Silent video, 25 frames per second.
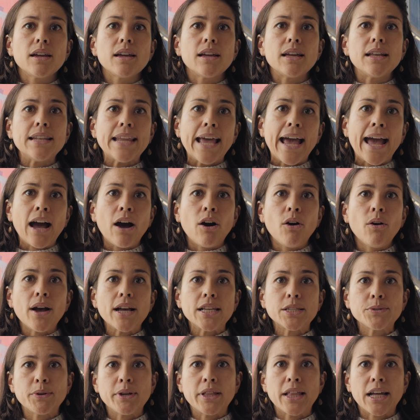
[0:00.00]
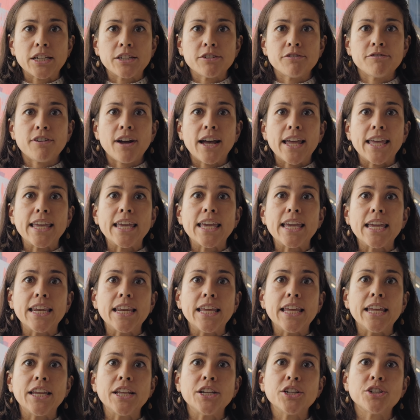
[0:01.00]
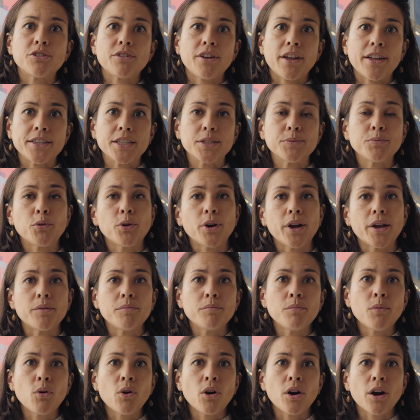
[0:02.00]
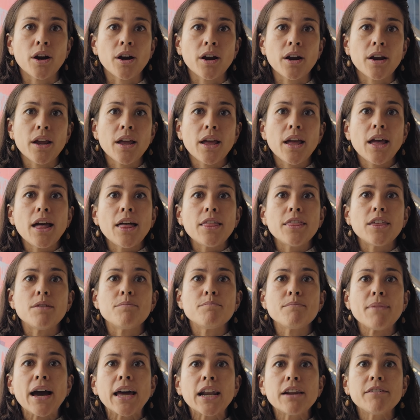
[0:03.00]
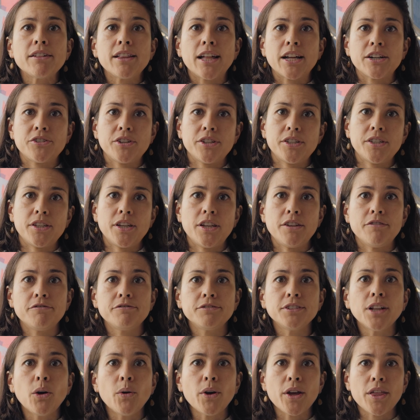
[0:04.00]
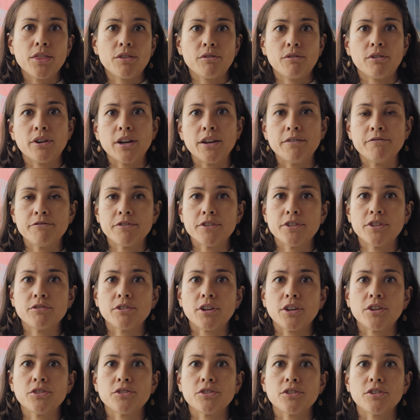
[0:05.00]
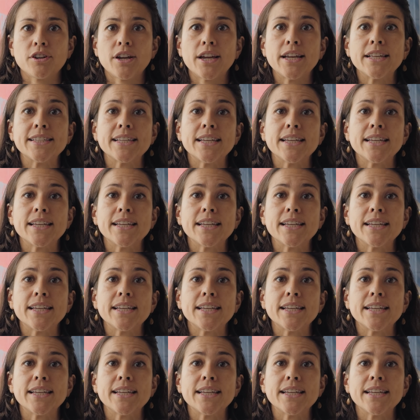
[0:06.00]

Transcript: Now, as we electrify heating, transport, and more, the amount of electricity flowing through our infrastructure has